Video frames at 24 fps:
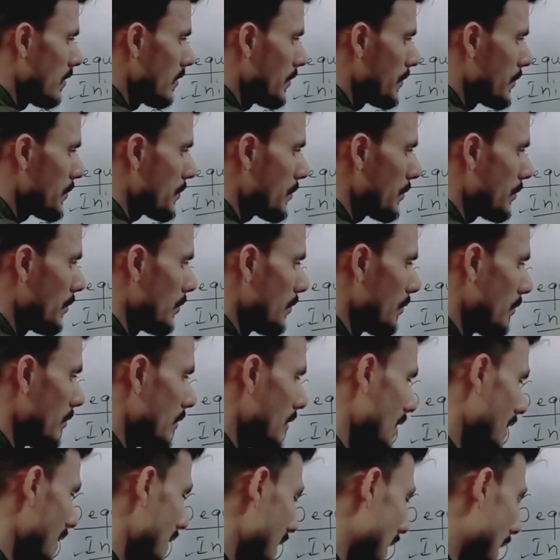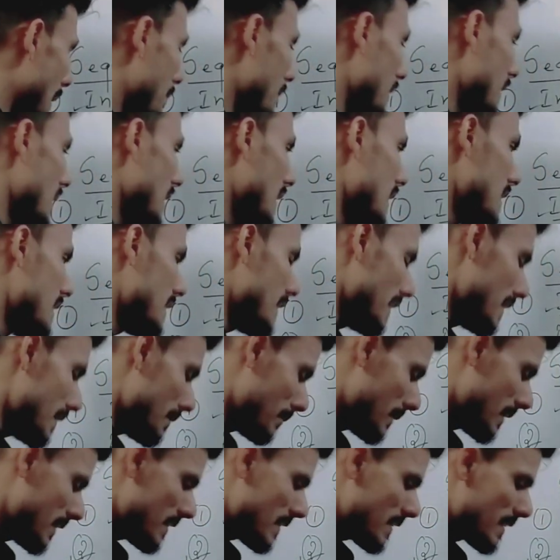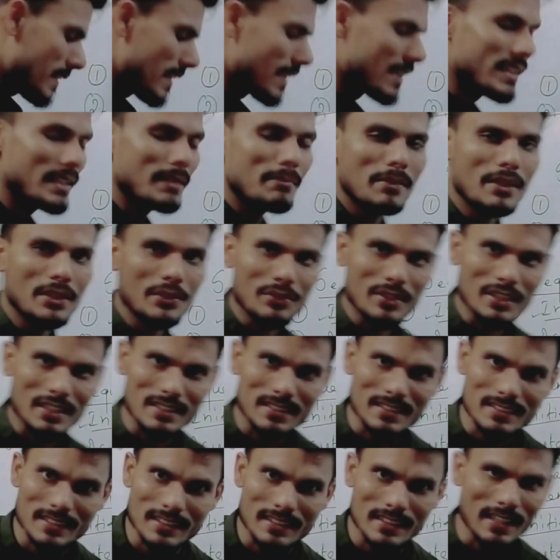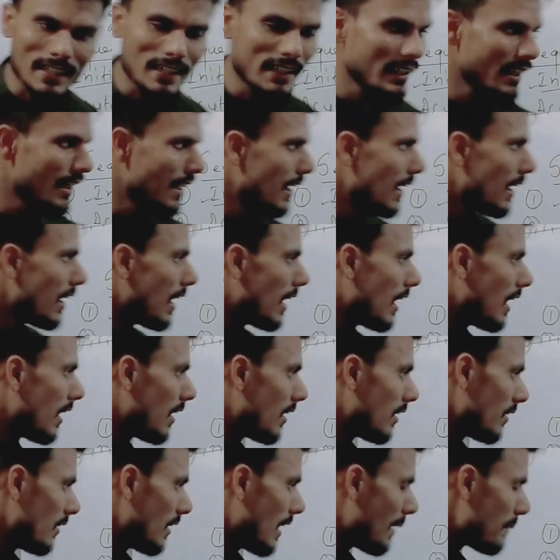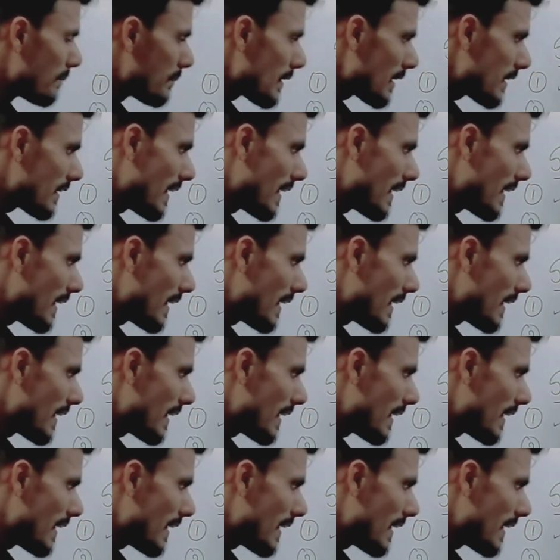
So epithelial change means nothing but you can say that after